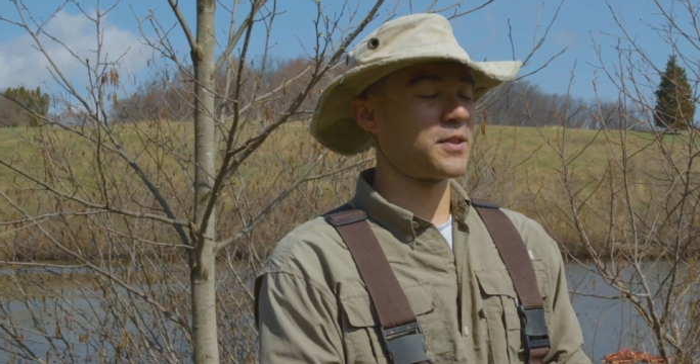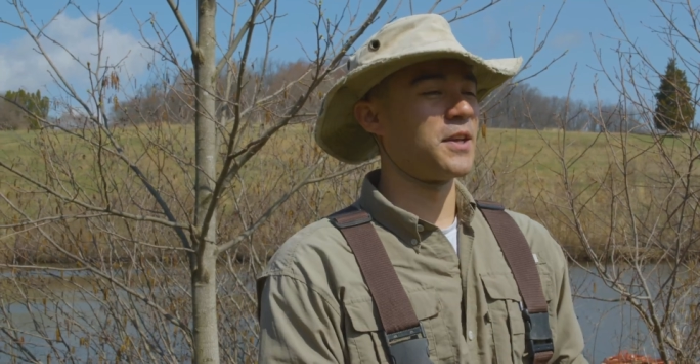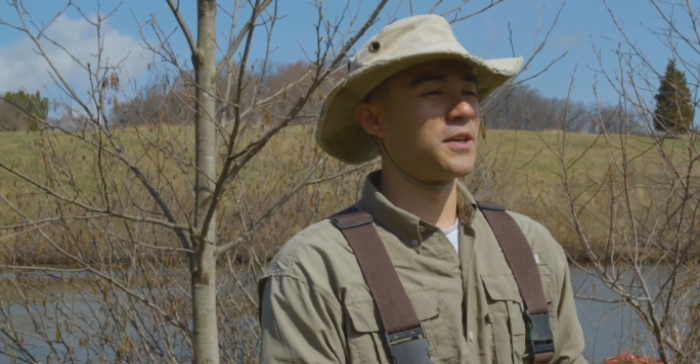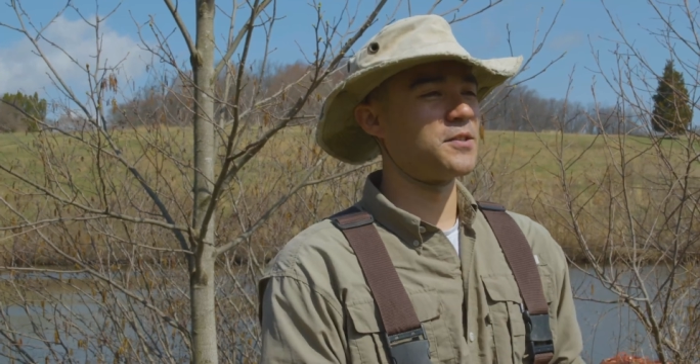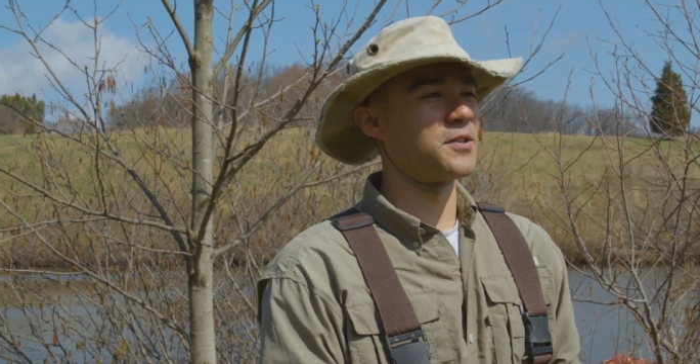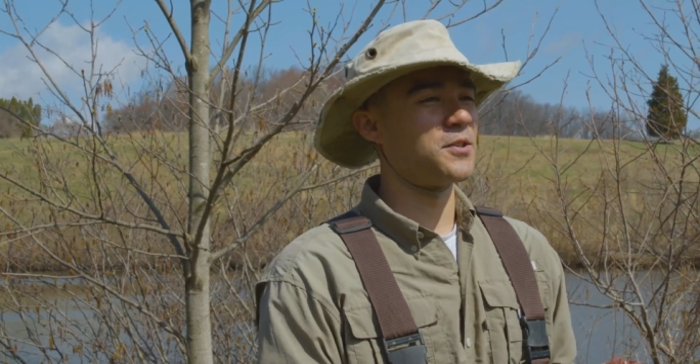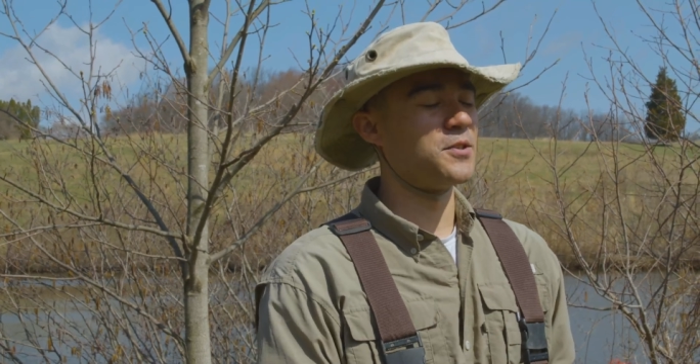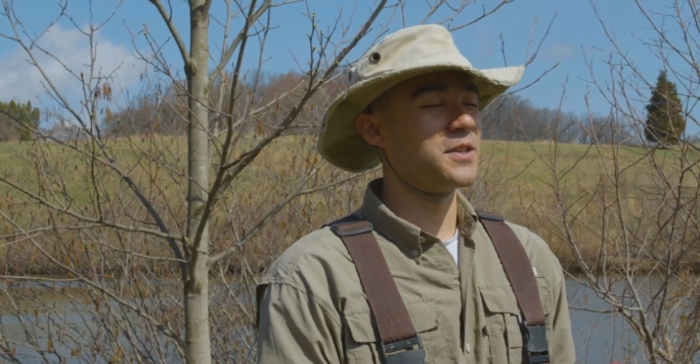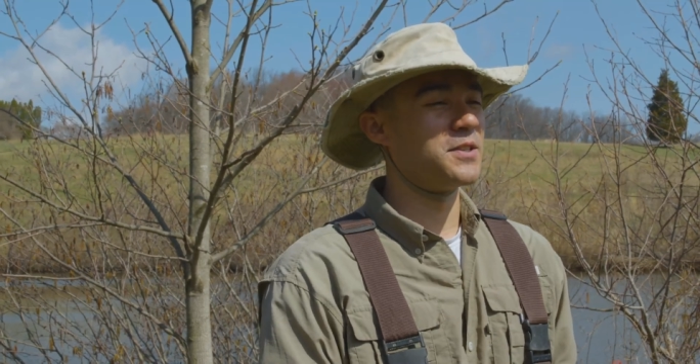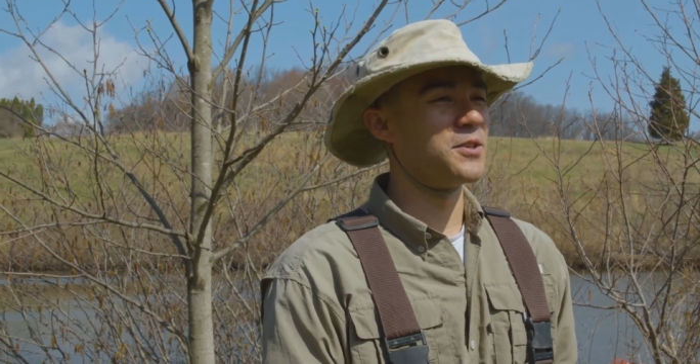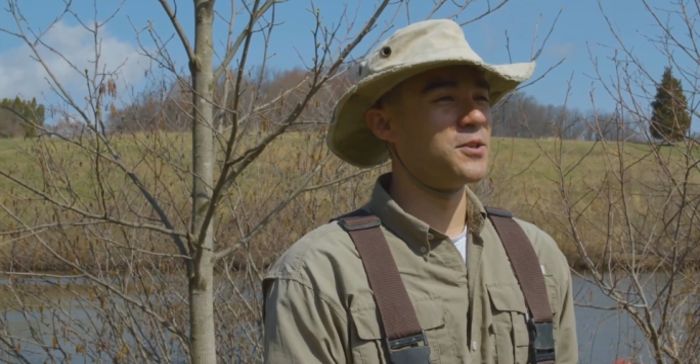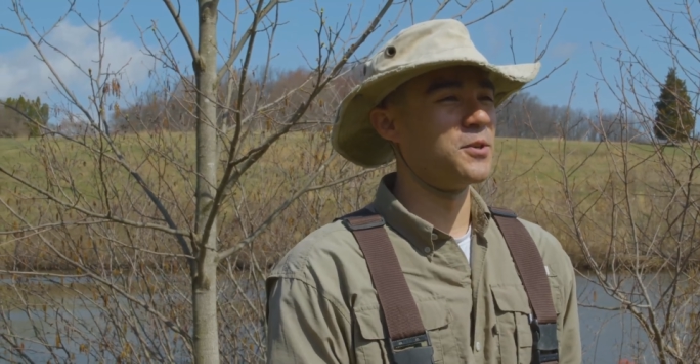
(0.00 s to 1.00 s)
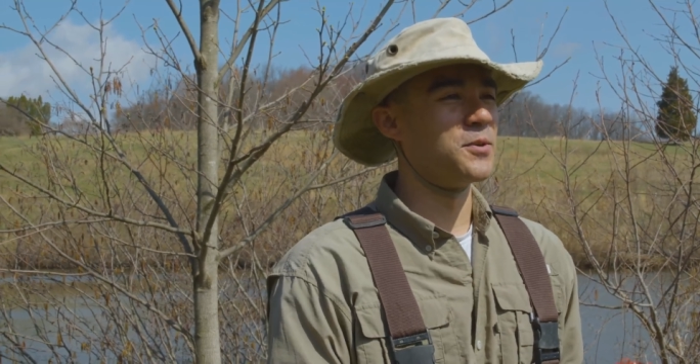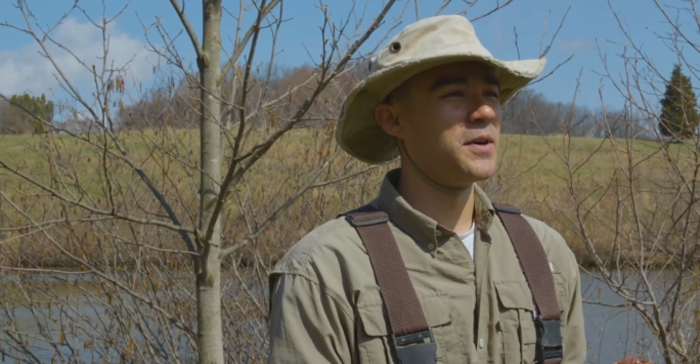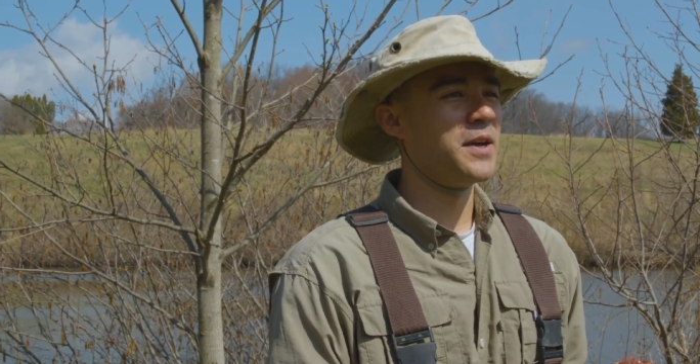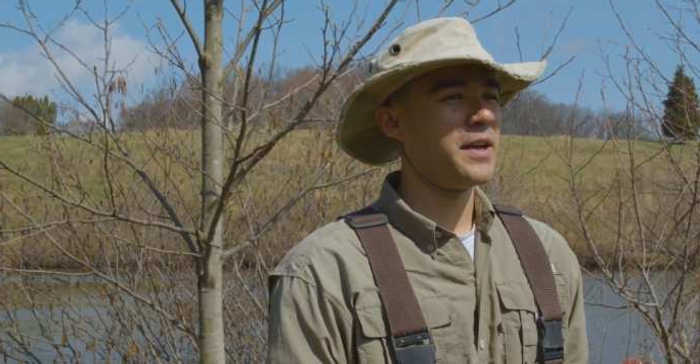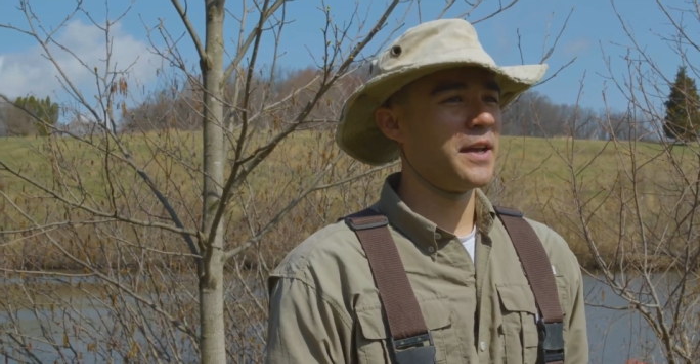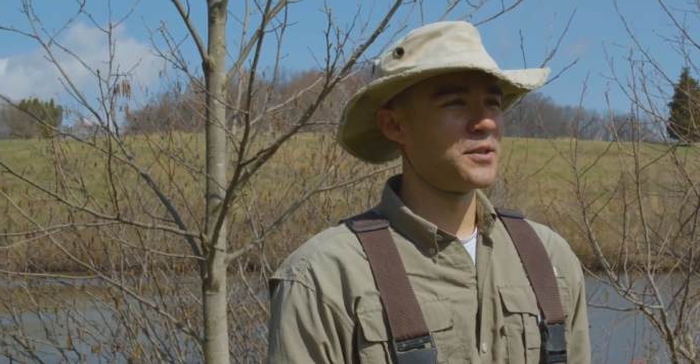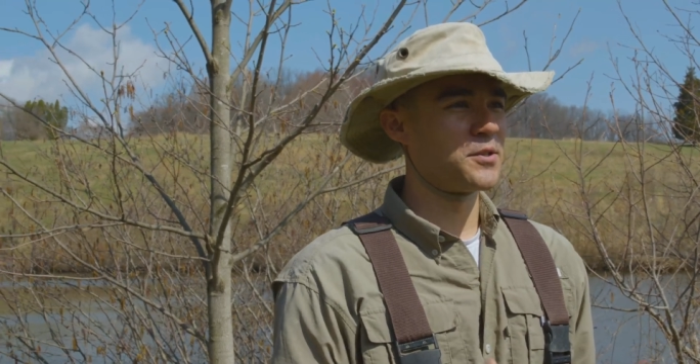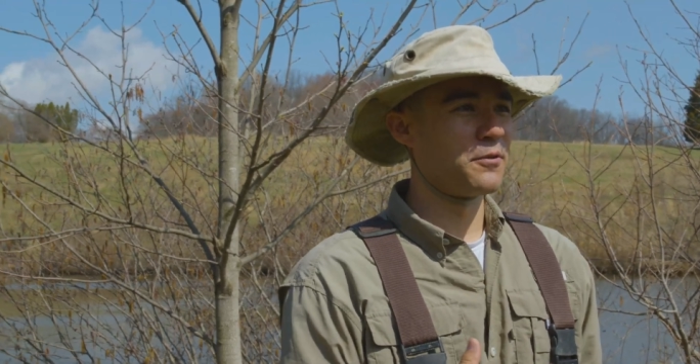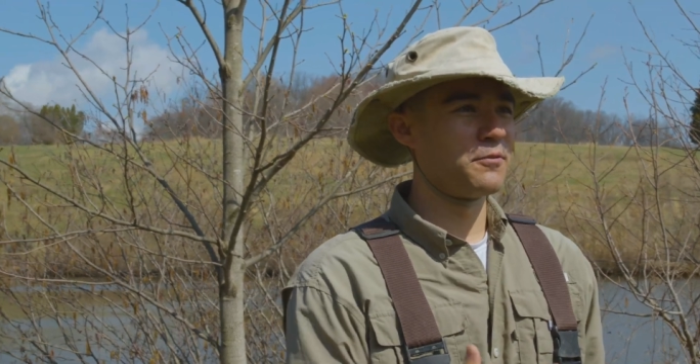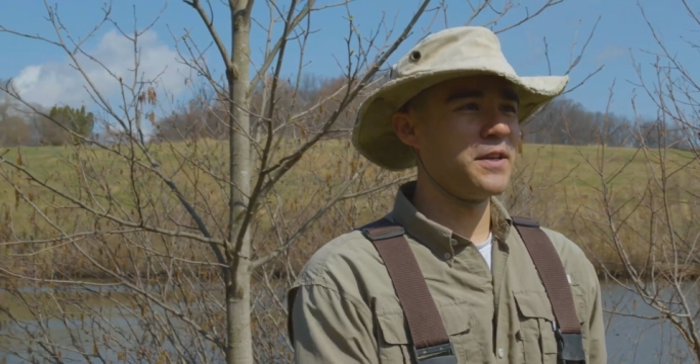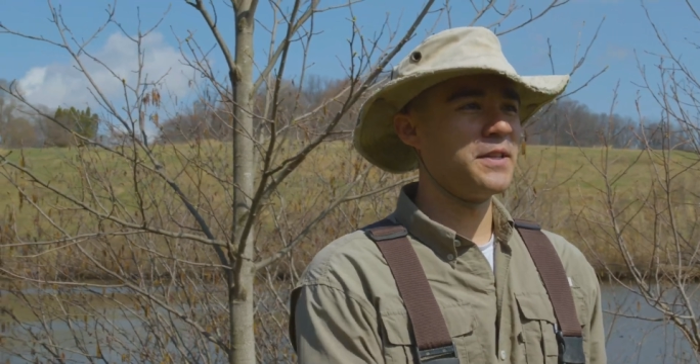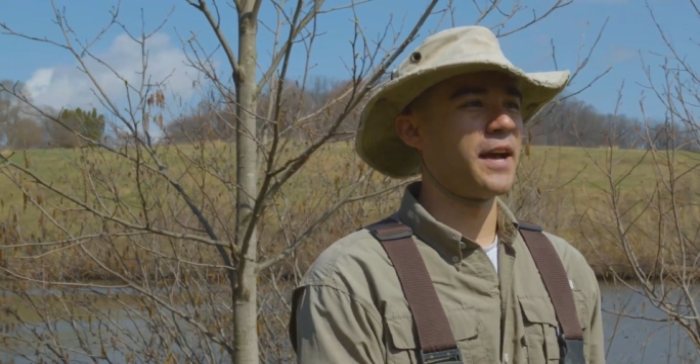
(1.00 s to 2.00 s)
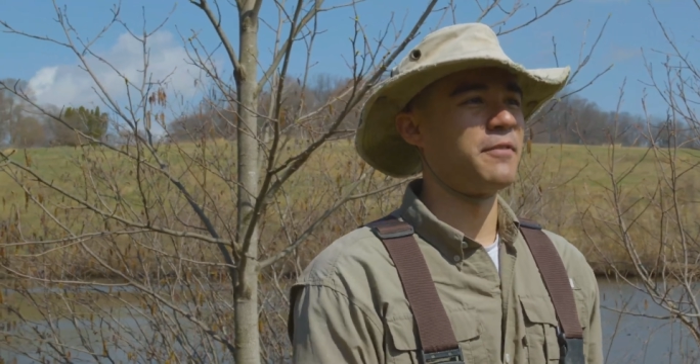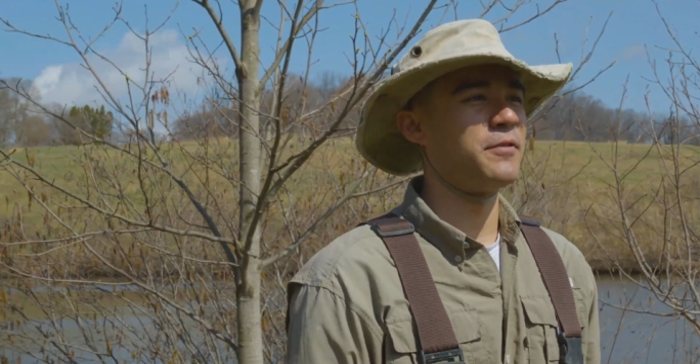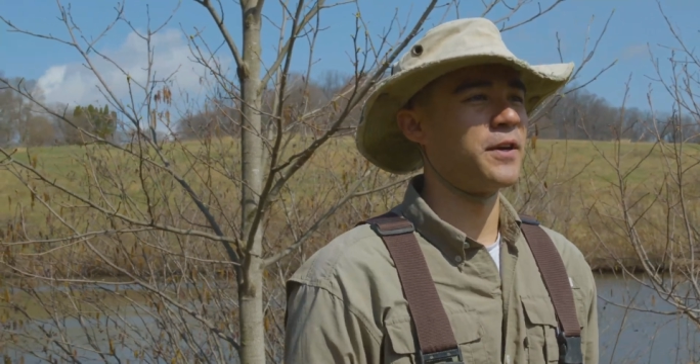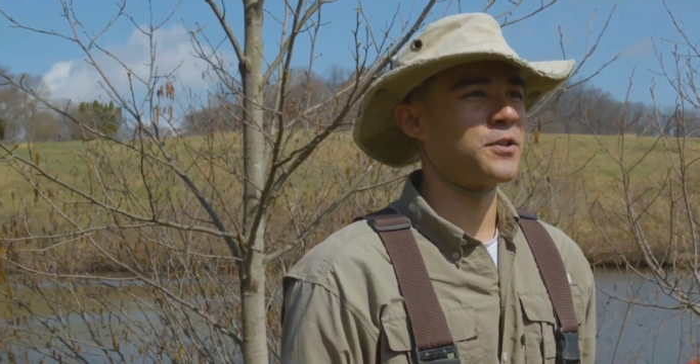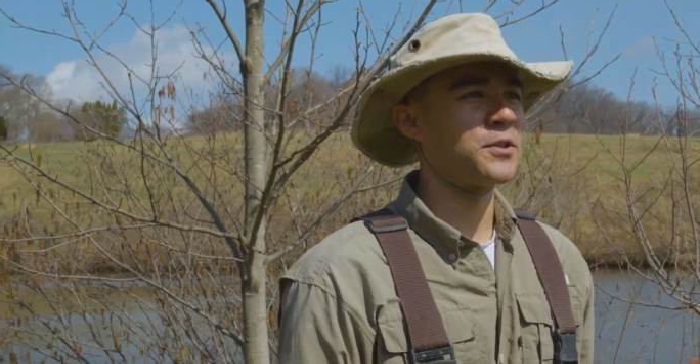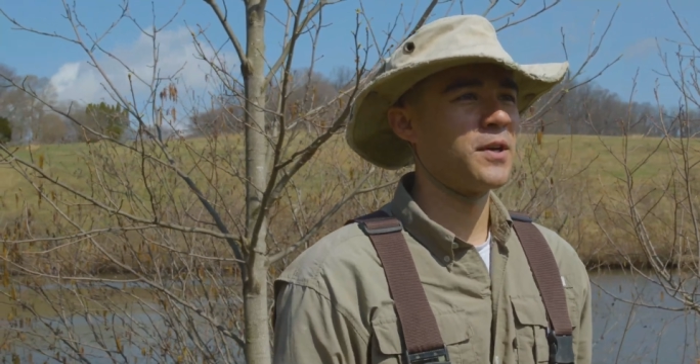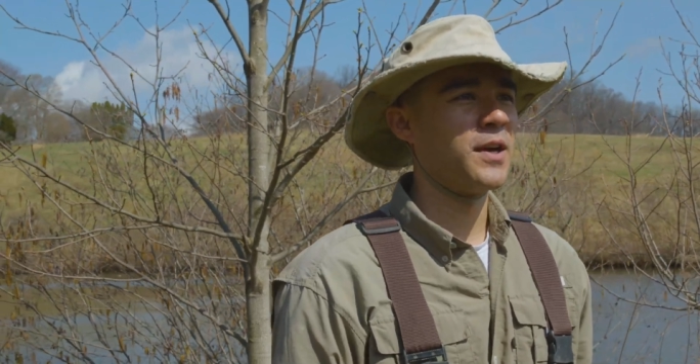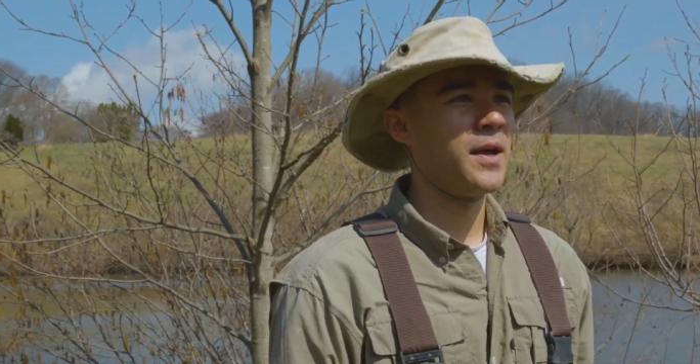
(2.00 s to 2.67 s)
things you need to do is to feed that fish.